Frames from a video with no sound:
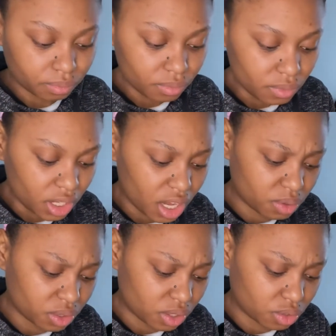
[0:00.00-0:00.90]
I
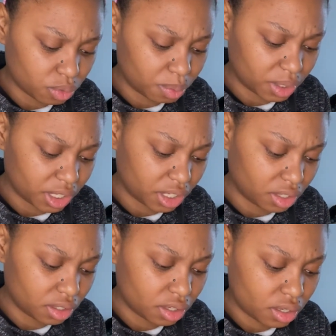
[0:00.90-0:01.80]
was also
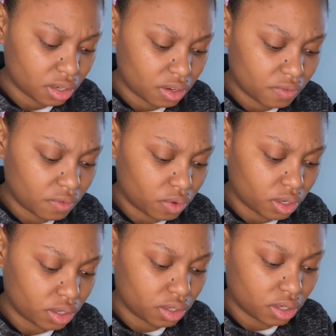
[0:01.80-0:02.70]
planning
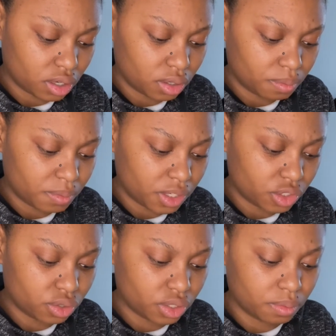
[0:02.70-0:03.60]
for
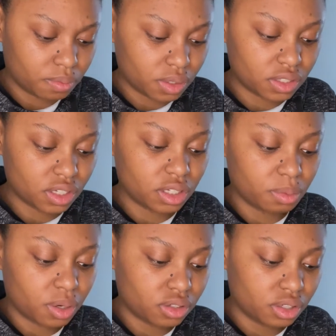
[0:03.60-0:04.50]
a study
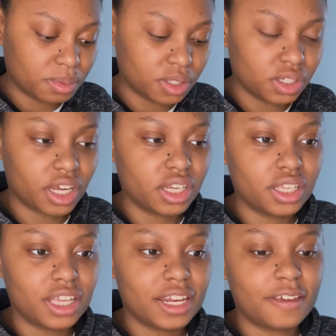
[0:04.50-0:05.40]
abroad trip to China,
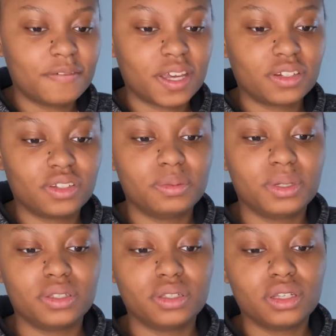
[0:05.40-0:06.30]
and I've actually
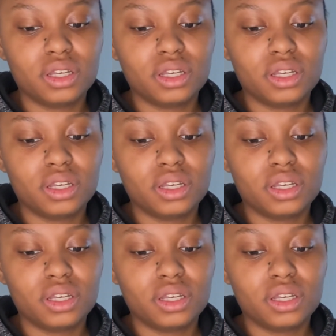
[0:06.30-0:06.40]
been